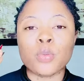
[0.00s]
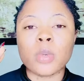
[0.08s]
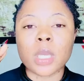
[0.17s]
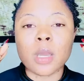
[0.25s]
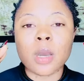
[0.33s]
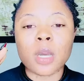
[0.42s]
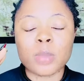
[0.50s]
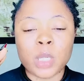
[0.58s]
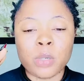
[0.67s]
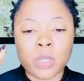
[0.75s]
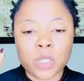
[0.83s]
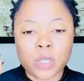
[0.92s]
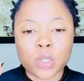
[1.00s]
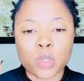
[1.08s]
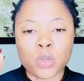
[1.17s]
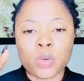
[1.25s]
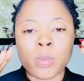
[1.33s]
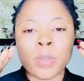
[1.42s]
May God be gracious
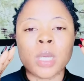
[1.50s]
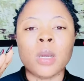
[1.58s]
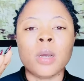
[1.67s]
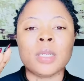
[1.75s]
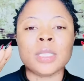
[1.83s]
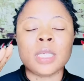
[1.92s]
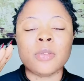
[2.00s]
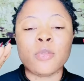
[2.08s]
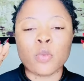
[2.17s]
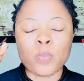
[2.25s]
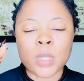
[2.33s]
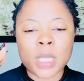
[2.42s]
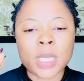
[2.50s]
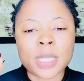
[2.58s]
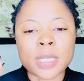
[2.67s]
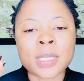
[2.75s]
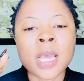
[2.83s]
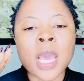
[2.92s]
to you, and may God give you
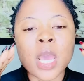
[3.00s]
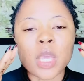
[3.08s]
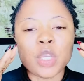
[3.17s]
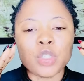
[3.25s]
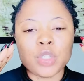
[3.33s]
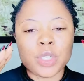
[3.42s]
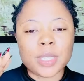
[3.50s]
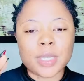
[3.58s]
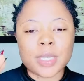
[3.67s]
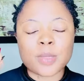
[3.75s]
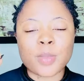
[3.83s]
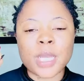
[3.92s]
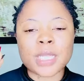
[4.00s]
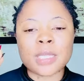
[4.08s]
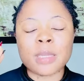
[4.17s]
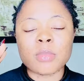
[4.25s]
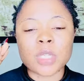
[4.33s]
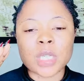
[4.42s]
peace in Jesus' mighty
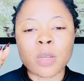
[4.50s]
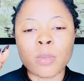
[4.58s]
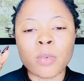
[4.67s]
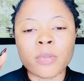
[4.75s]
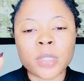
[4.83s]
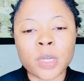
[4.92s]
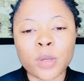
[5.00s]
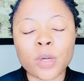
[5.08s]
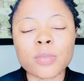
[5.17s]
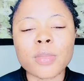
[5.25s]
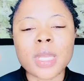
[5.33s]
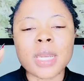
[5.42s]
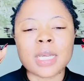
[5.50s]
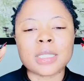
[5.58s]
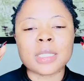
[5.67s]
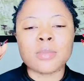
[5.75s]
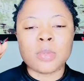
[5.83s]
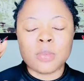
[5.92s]
name. Be shalom of the Lord. May
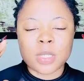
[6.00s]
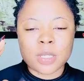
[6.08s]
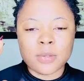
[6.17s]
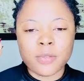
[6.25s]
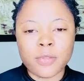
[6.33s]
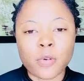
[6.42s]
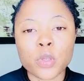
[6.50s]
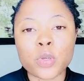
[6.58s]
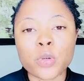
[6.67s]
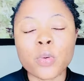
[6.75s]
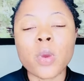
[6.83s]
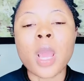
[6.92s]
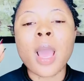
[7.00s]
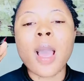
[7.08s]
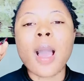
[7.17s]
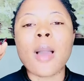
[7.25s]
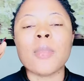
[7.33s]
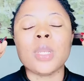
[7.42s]
nothing be missing for you,
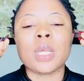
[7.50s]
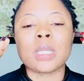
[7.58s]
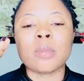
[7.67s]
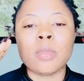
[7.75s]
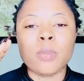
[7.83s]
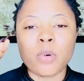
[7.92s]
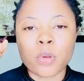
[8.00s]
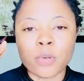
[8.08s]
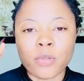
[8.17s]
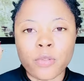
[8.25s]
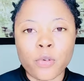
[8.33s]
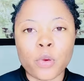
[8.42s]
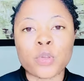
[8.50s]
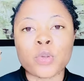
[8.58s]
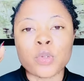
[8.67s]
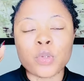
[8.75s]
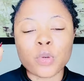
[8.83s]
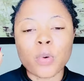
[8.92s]
and may nothing be broken for
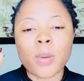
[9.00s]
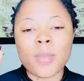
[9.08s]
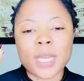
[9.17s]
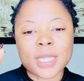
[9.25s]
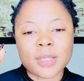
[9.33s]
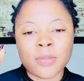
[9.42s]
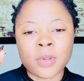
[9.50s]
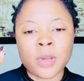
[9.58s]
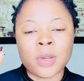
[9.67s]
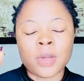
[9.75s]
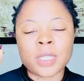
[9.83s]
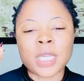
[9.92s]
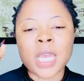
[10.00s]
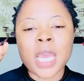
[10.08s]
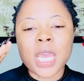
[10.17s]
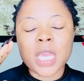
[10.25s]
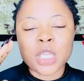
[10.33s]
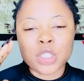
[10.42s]
you. You are blessed of God.
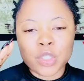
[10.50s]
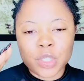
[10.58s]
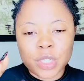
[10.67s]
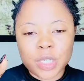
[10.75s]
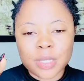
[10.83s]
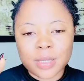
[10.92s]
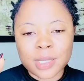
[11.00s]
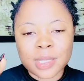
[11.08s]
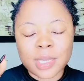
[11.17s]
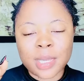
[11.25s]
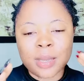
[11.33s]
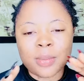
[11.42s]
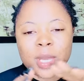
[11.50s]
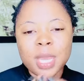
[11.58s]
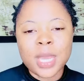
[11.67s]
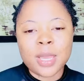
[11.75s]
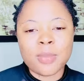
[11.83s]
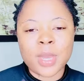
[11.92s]
In Jesus' name,
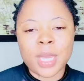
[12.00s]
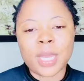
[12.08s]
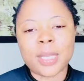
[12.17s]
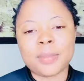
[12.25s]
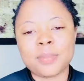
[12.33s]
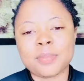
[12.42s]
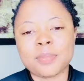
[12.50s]
amen.